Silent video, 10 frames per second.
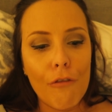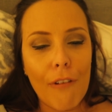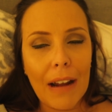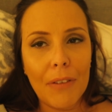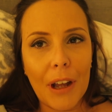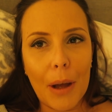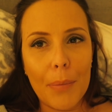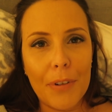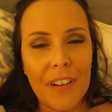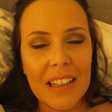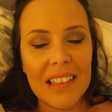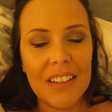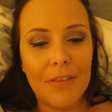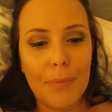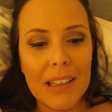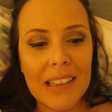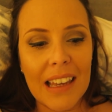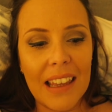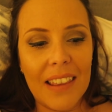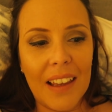round up festive
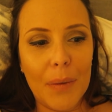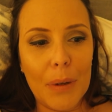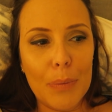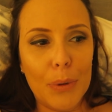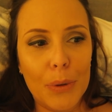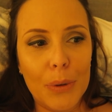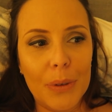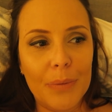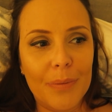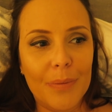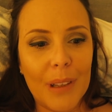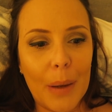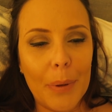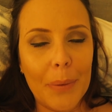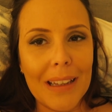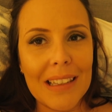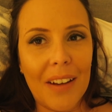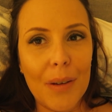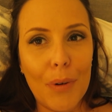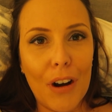biscuit thing we bought a couple of weeks
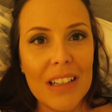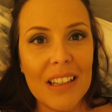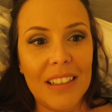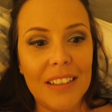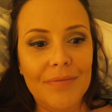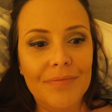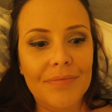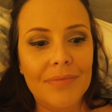ago in Brighton.